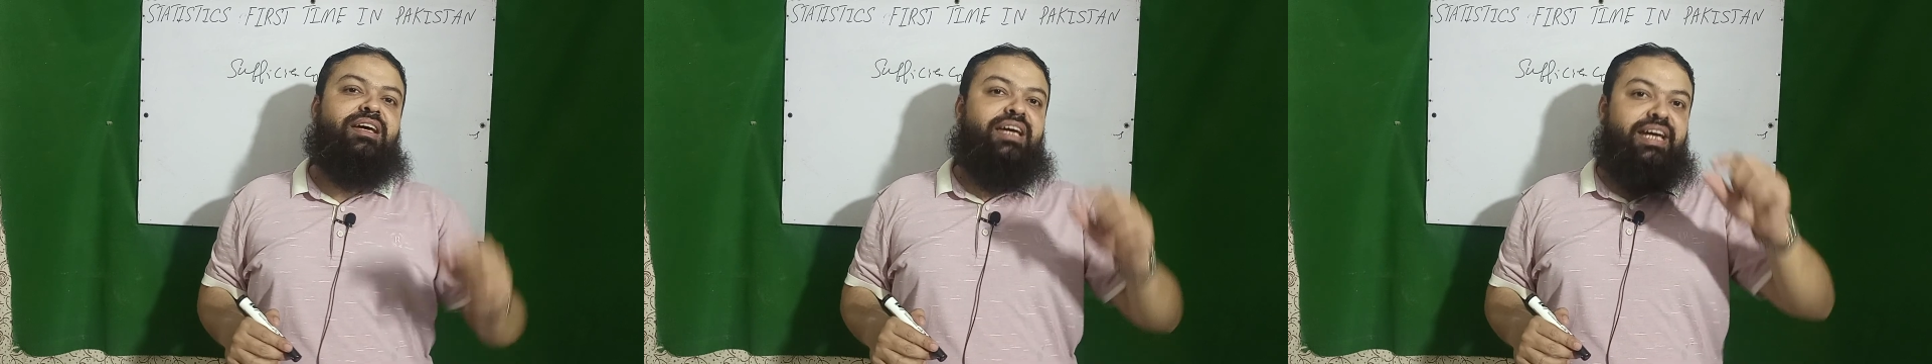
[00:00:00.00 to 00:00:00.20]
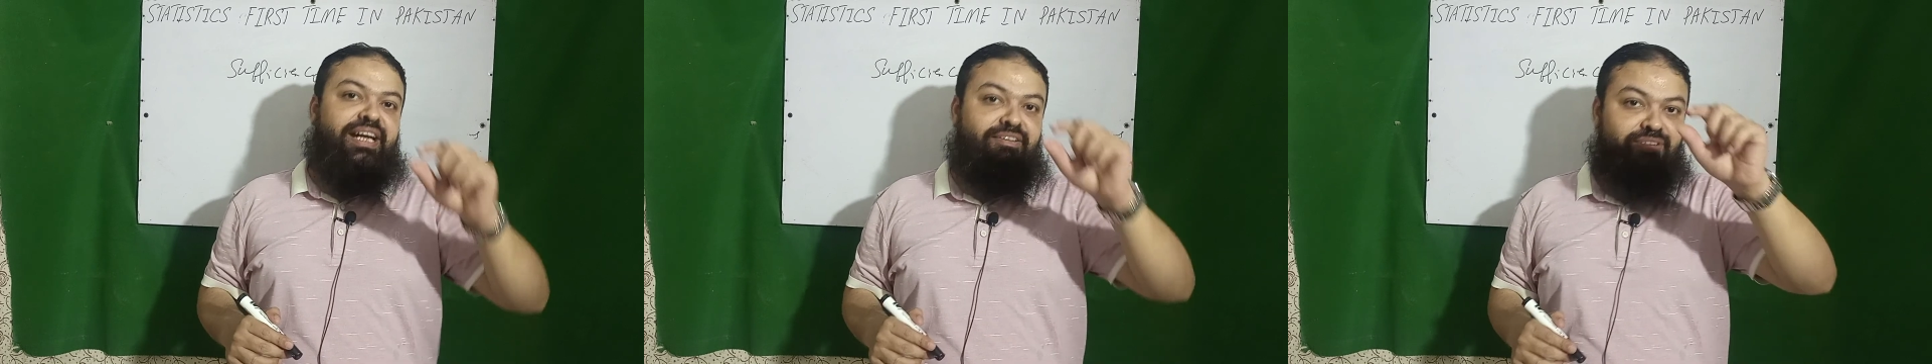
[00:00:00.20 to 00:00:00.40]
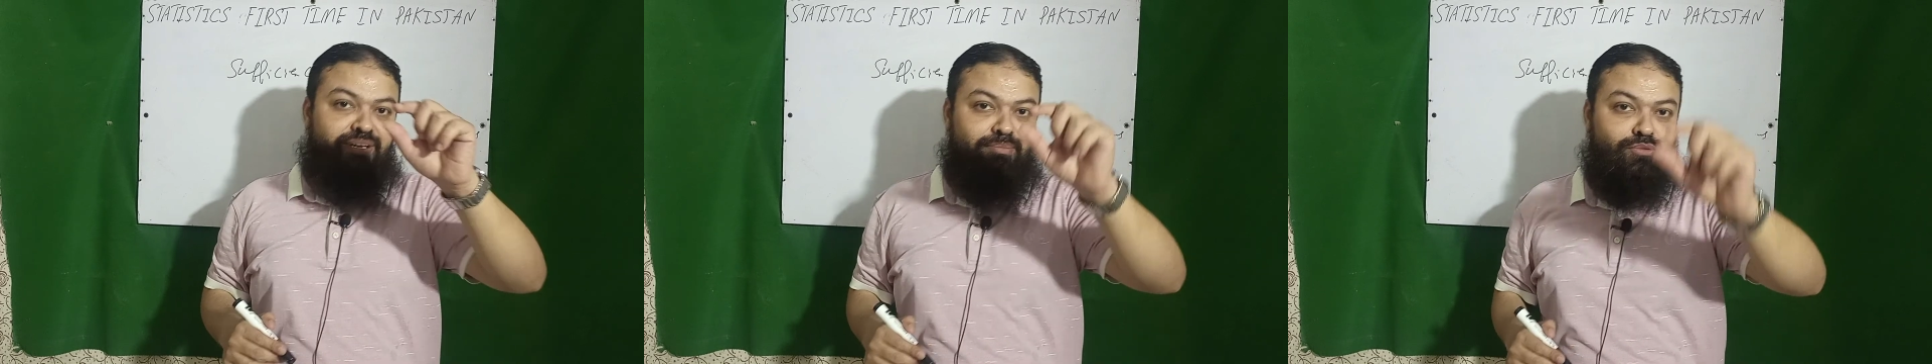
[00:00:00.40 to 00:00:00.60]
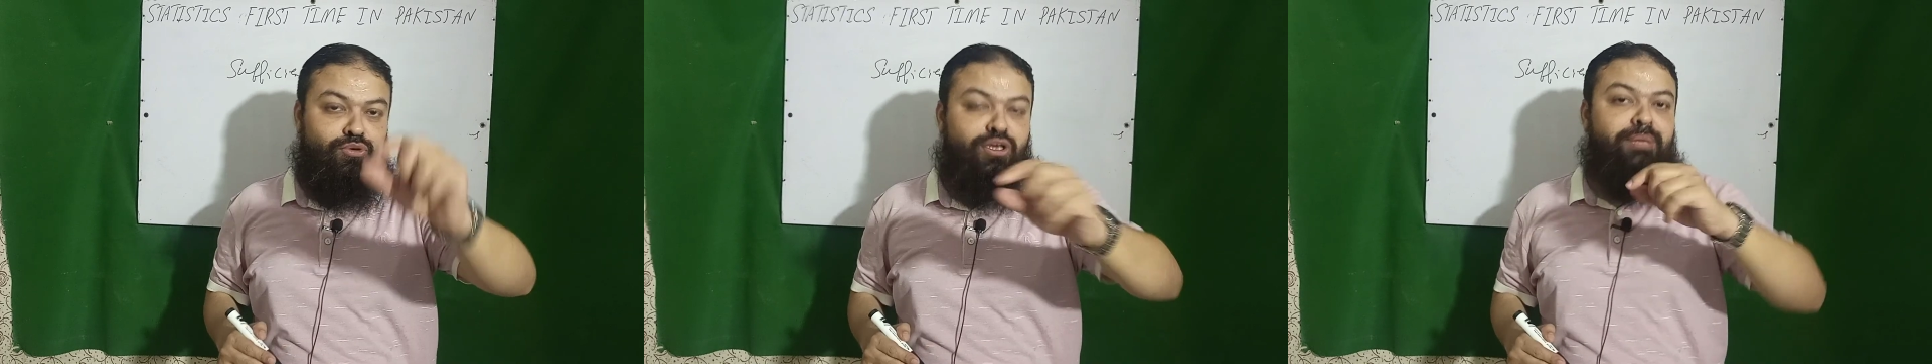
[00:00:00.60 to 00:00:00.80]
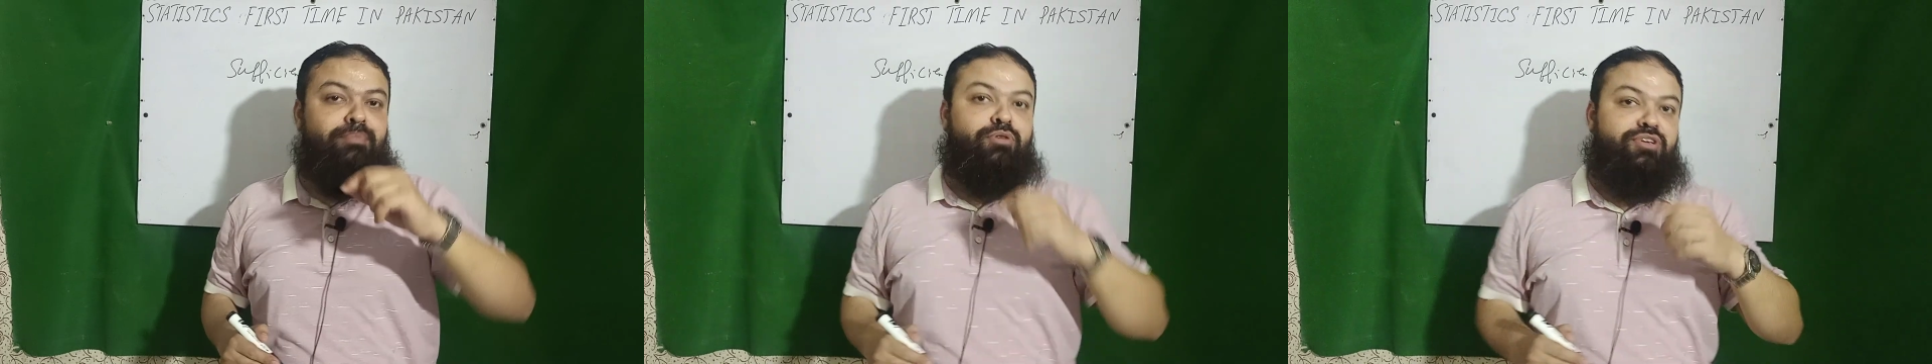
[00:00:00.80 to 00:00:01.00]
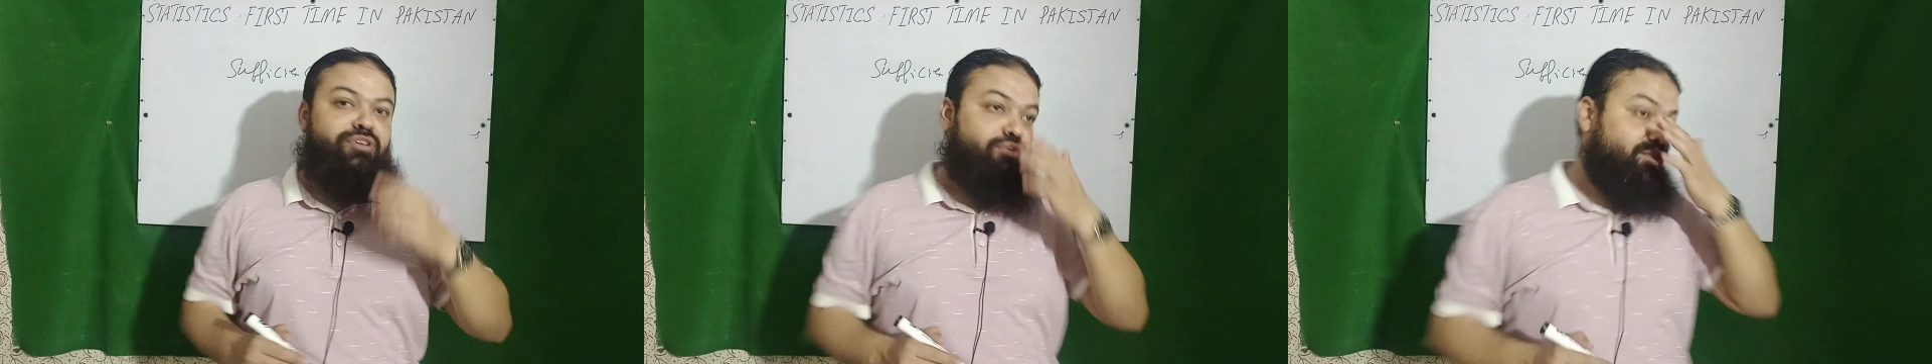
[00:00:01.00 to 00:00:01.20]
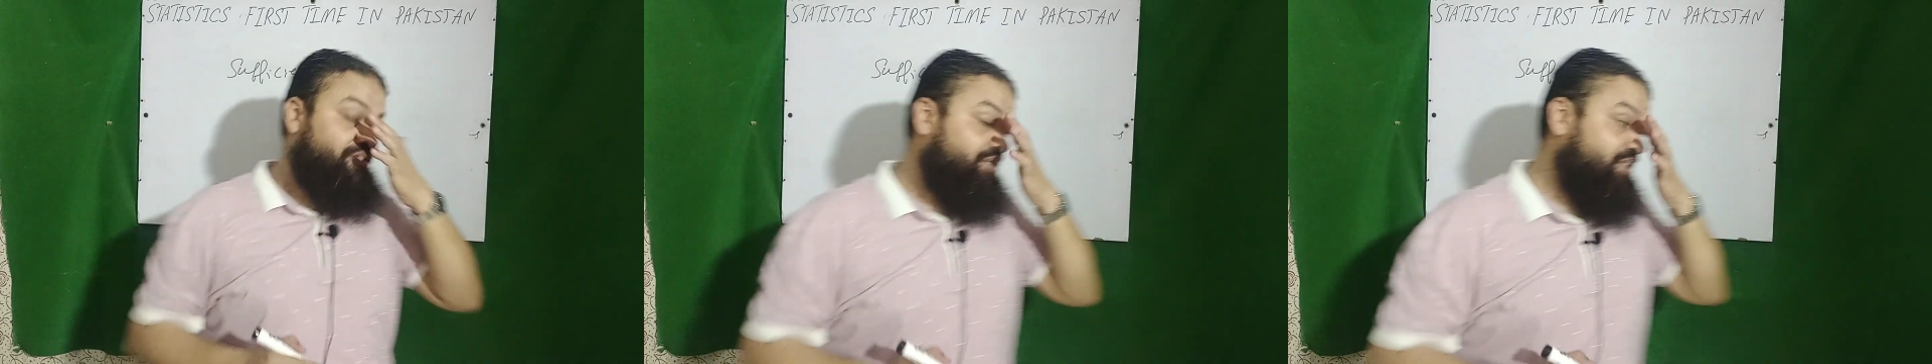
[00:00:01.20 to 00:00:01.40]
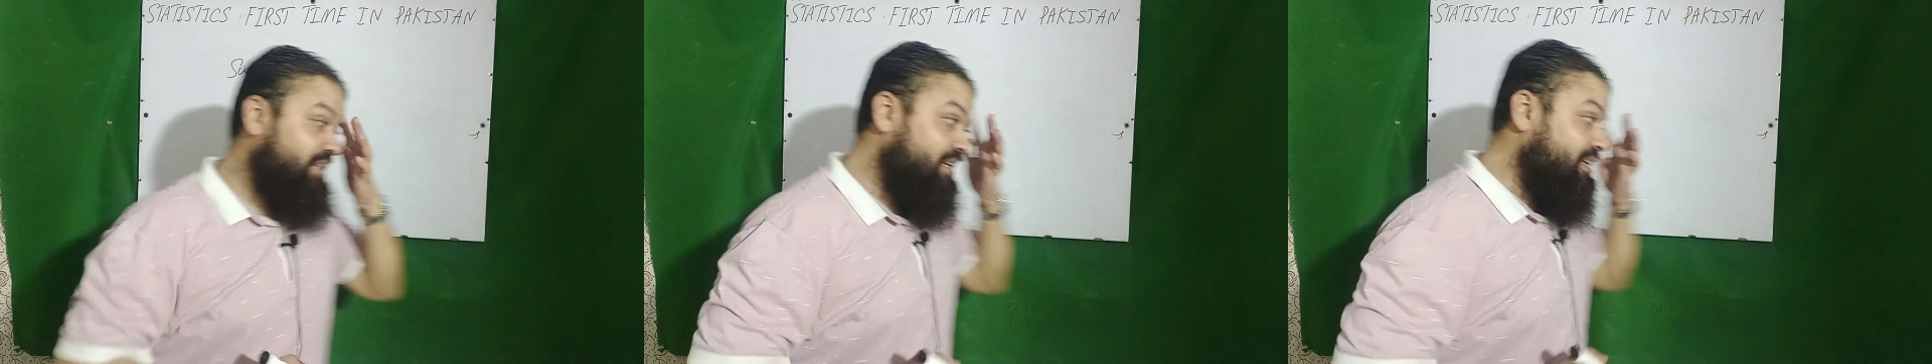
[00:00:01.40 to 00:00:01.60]
And one more important
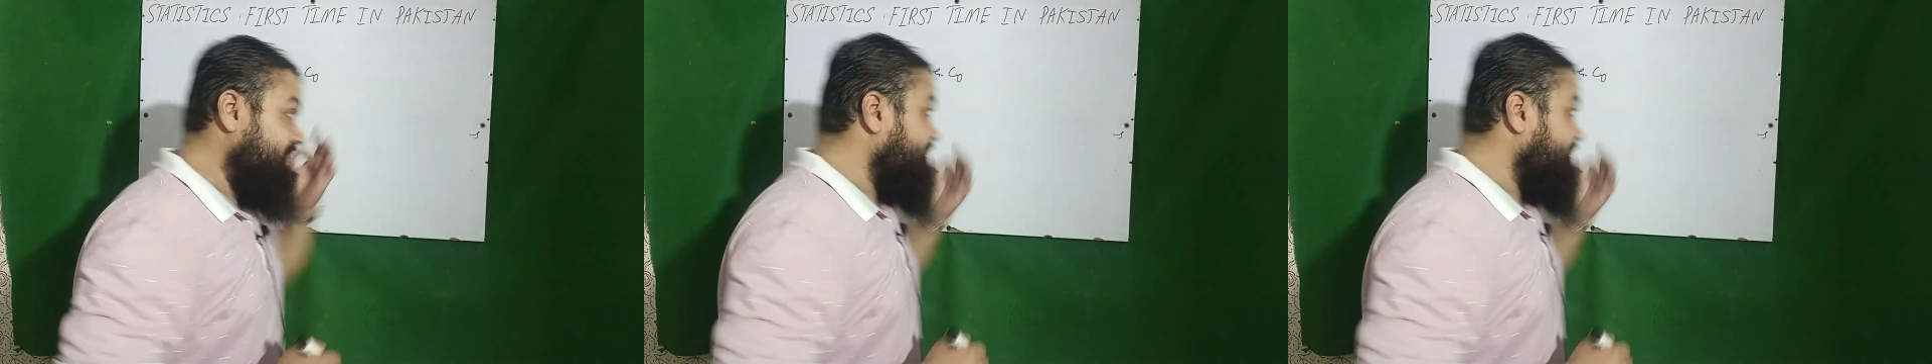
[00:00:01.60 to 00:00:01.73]
question,